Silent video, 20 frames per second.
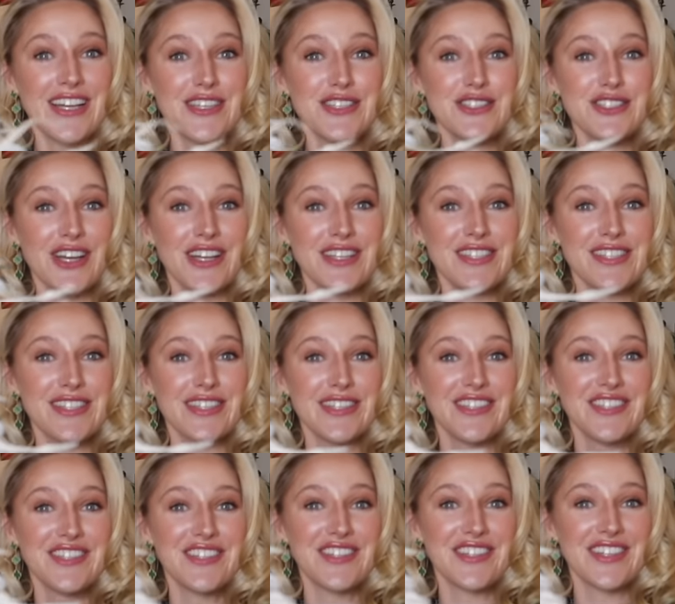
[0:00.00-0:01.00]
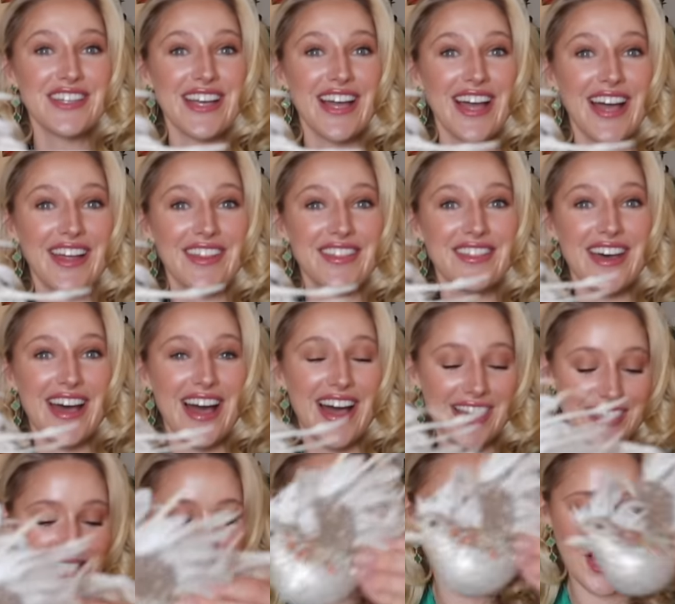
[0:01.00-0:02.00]
Just look at
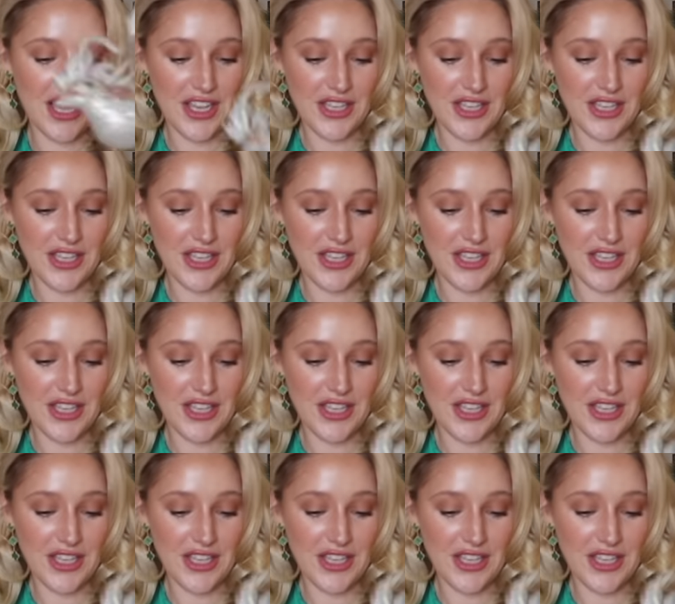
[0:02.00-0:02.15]
that.